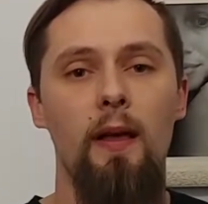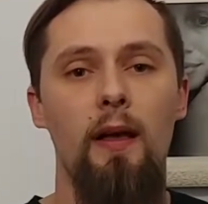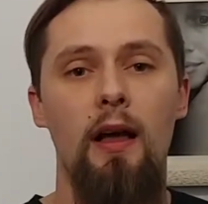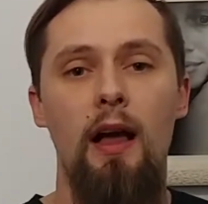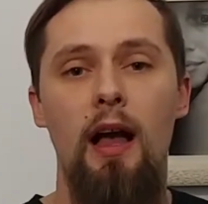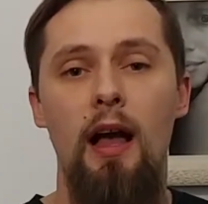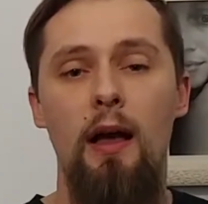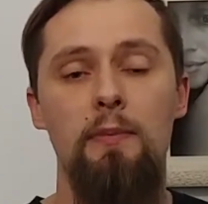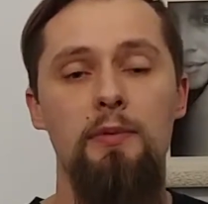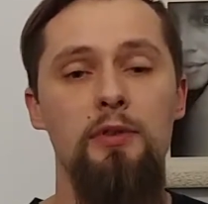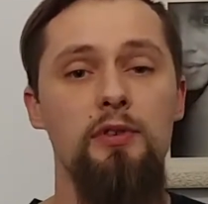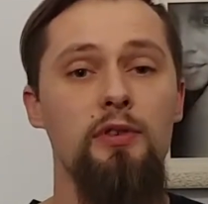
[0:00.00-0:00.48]

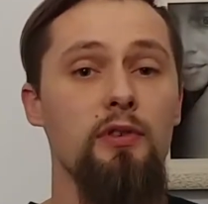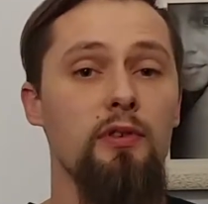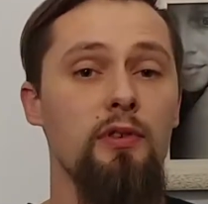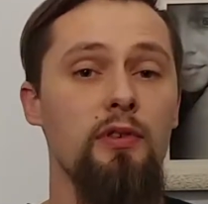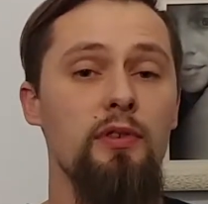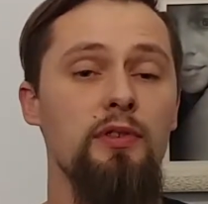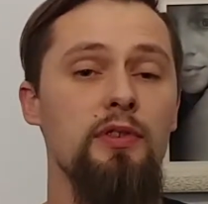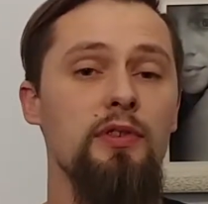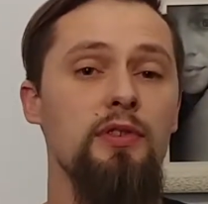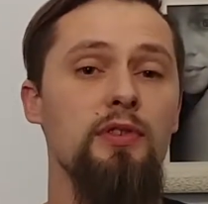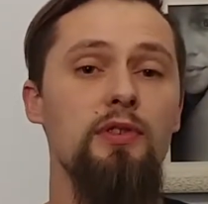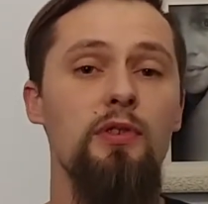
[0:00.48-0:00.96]
I'm sure
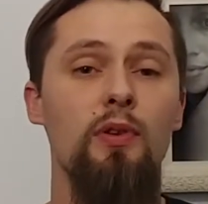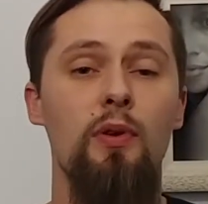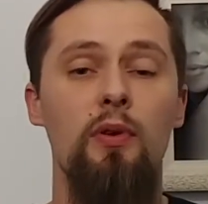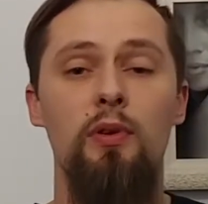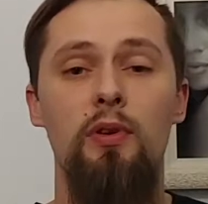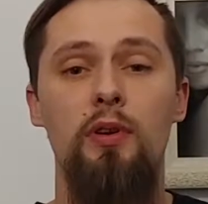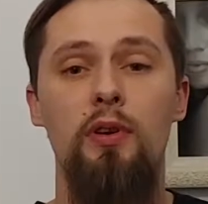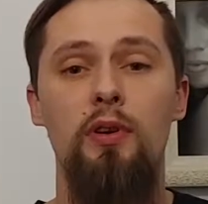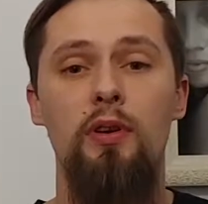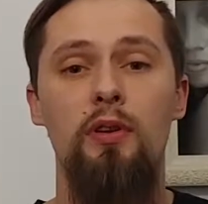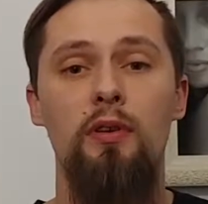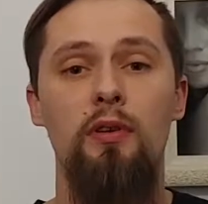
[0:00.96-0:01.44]
there's
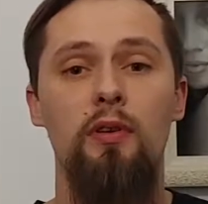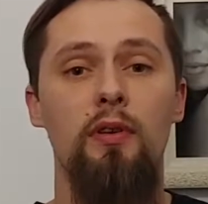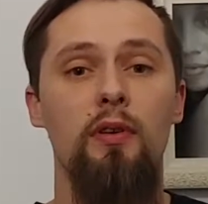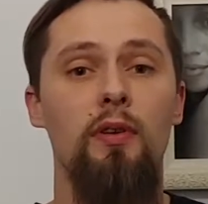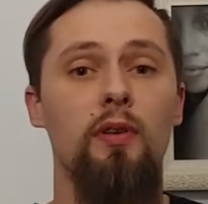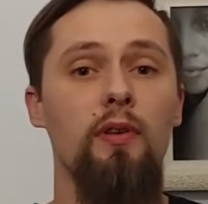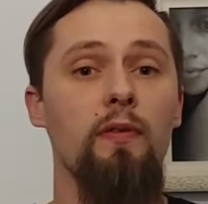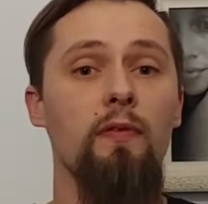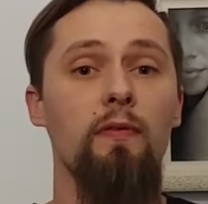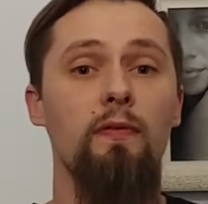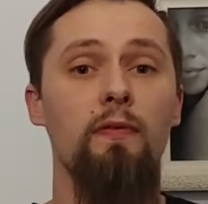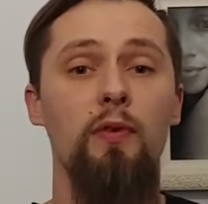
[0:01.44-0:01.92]
soda
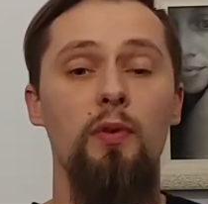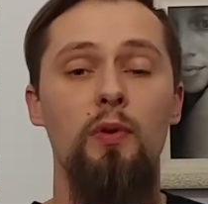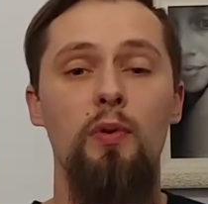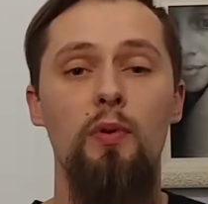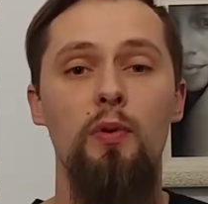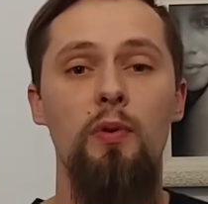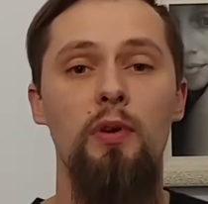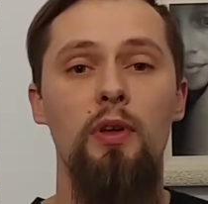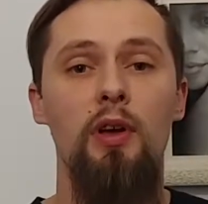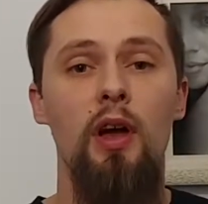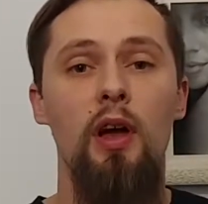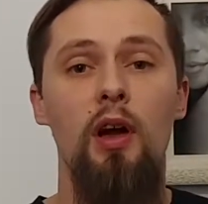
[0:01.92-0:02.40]
or
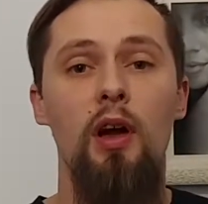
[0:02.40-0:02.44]
food,